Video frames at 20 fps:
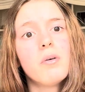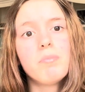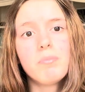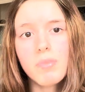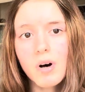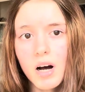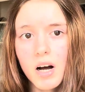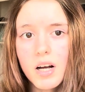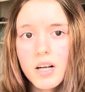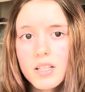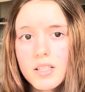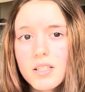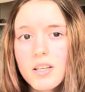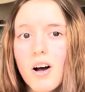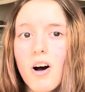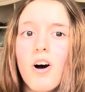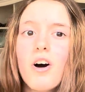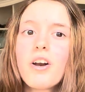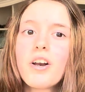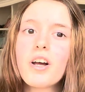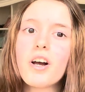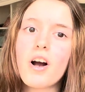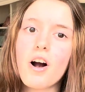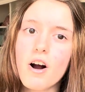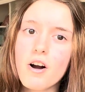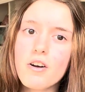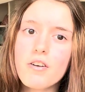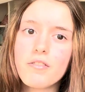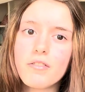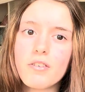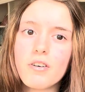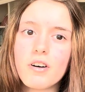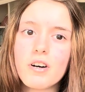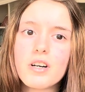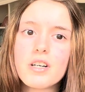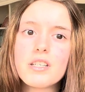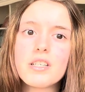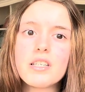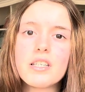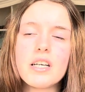But on
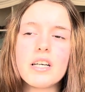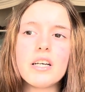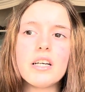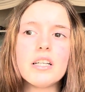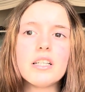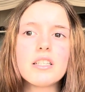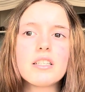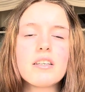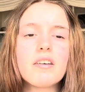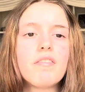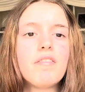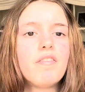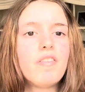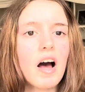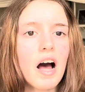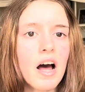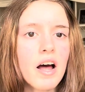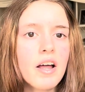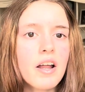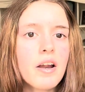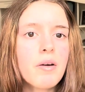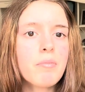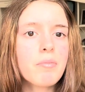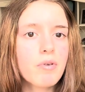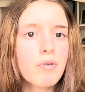carnivore, since fat and